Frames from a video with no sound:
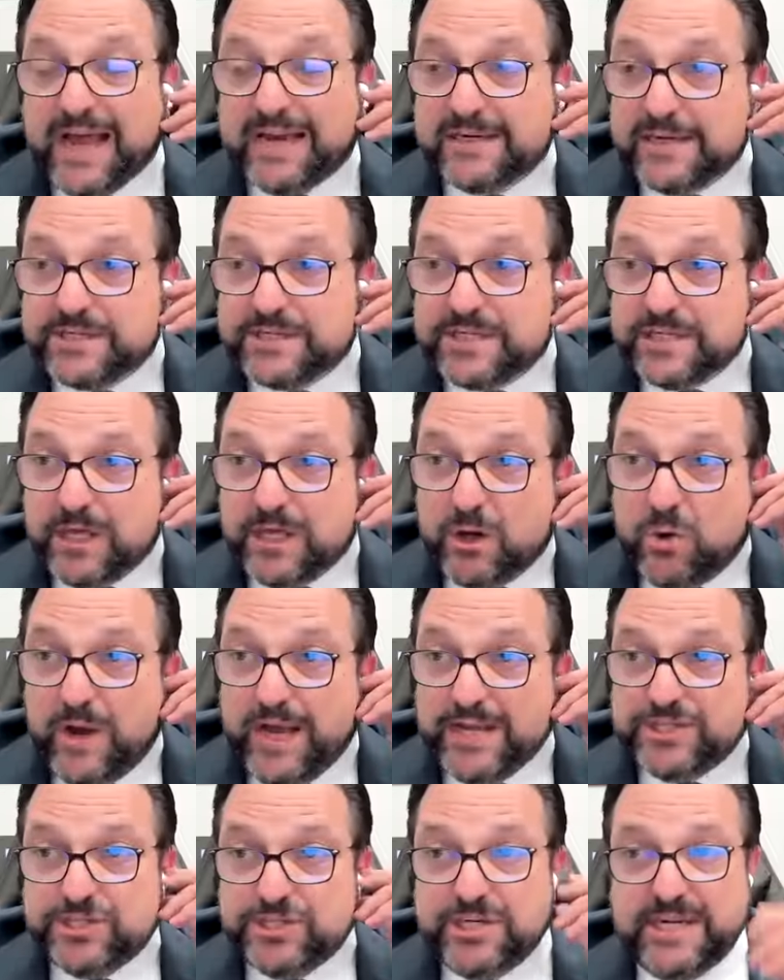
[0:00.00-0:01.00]
practice, and the
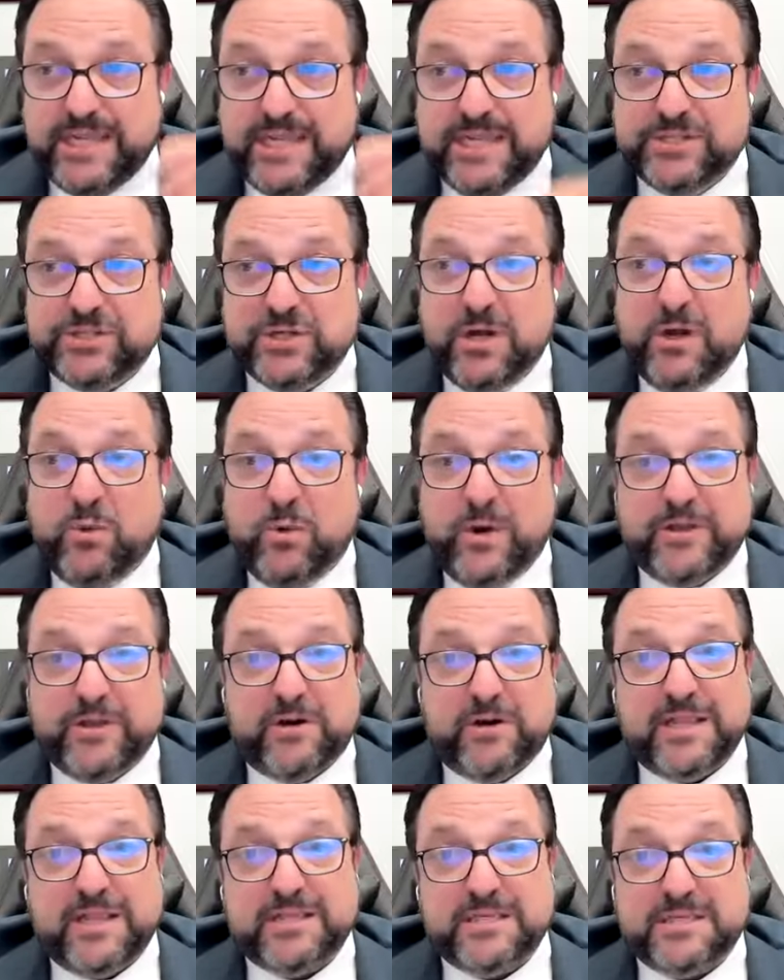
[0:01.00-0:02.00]
question is
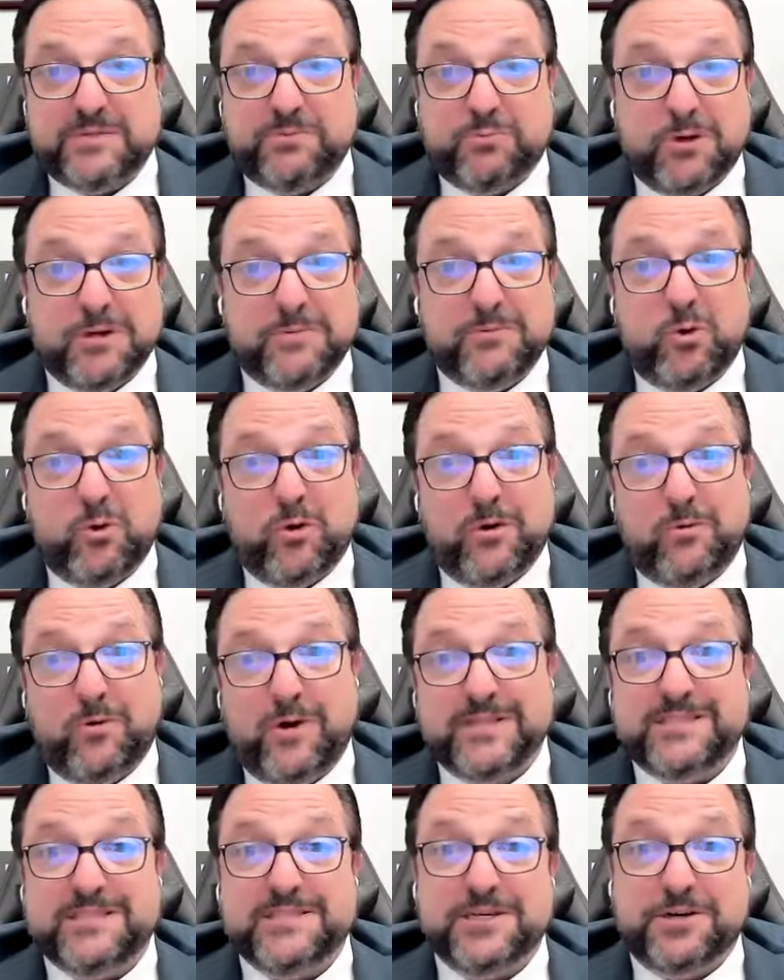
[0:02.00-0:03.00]
whether or not the Supreme
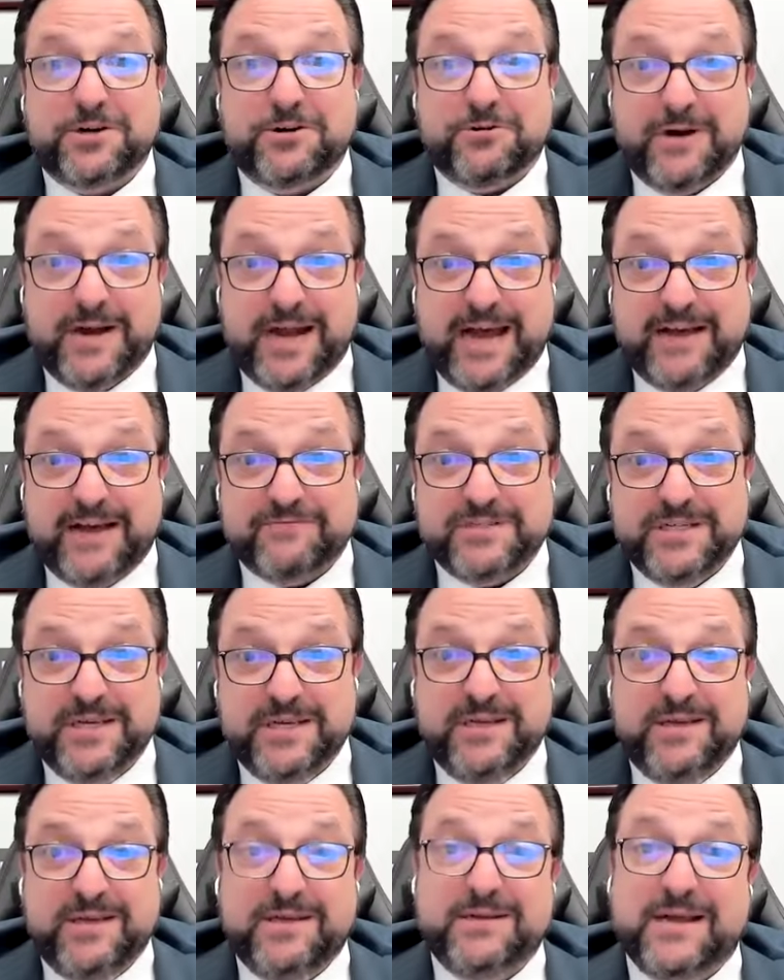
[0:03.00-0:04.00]
Court wants to craft,